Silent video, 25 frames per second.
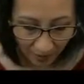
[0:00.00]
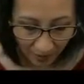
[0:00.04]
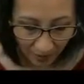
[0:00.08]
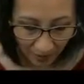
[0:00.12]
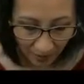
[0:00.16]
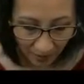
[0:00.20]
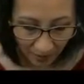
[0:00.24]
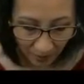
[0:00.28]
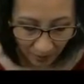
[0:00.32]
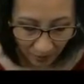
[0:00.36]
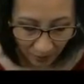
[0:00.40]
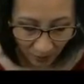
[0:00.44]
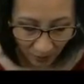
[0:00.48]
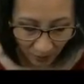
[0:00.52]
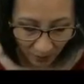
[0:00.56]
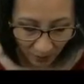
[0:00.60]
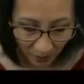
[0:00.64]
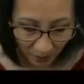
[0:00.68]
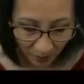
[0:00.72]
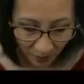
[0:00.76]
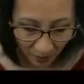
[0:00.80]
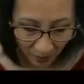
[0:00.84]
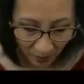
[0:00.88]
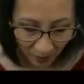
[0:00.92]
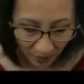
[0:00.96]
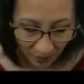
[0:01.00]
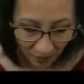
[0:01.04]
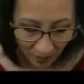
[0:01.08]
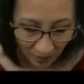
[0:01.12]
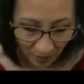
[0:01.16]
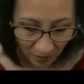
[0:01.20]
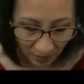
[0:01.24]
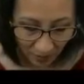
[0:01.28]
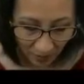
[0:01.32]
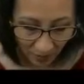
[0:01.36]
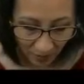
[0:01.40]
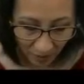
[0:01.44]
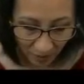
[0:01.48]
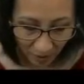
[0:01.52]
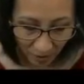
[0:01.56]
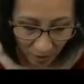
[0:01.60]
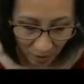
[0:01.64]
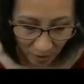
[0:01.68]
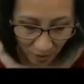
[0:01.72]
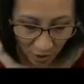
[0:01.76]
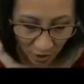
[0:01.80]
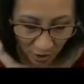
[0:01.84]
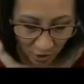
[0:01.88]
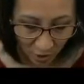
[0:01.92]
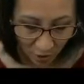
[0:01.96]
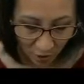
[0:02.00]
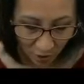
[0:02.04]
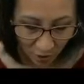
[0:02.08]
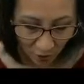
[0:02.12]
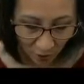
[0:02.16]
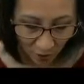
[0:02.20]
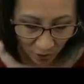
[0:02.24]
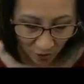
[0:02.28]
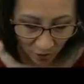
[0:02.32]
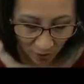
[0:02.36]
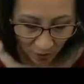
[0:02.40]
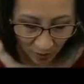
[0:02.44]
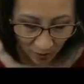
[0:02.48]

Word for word: then it comes around to this U,